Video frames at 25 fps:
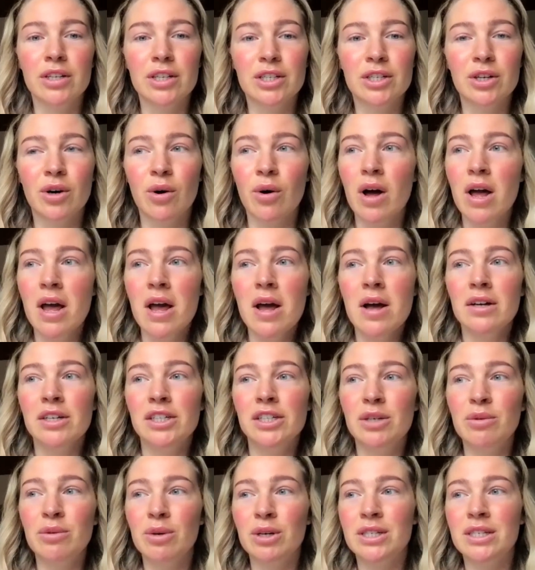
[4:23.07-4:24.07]
So
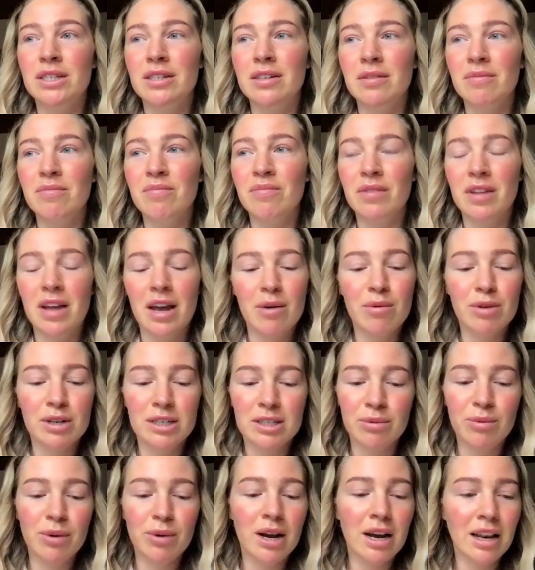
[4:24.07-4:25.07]
she was it
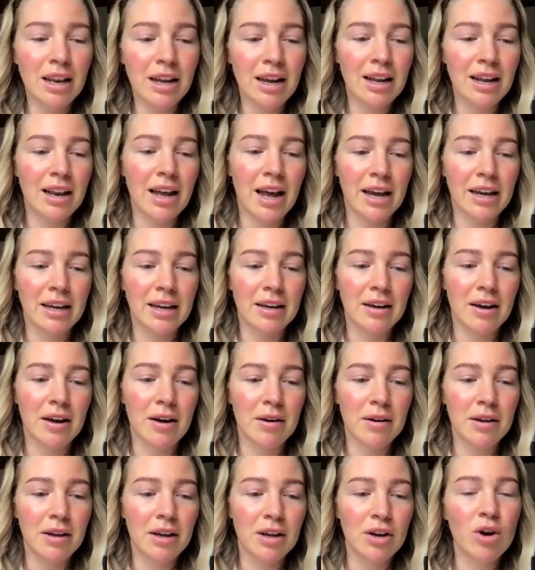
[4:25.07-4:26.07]
was really like,
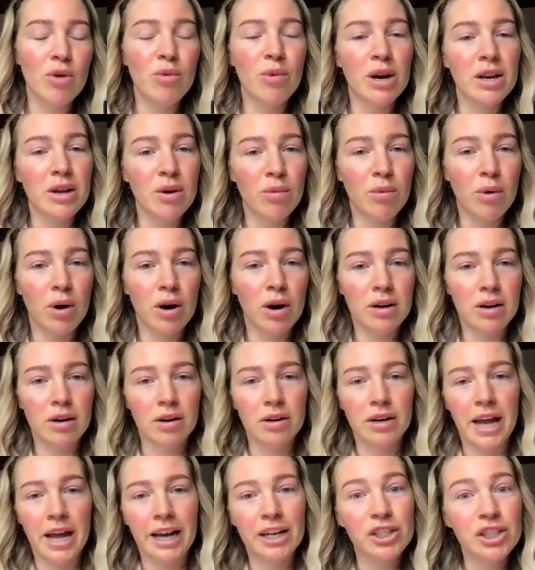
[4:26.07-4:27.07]
uh, you know, when you walk
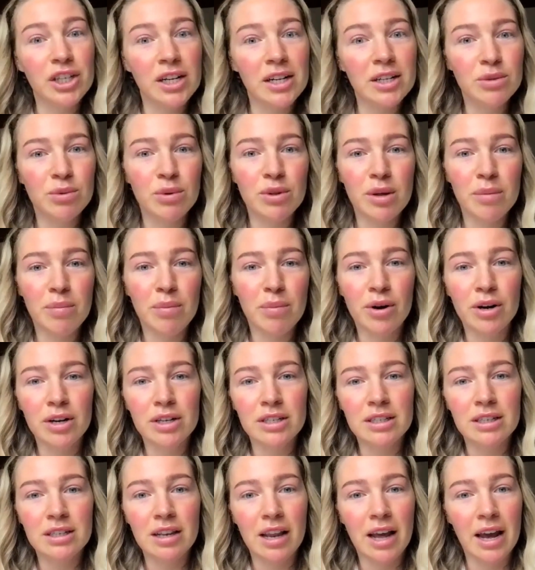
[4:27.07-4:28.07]
on eggshells with a
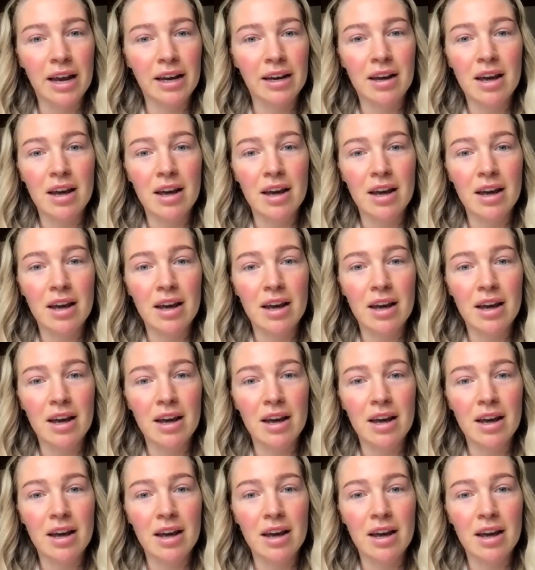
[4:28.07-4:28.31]
person, like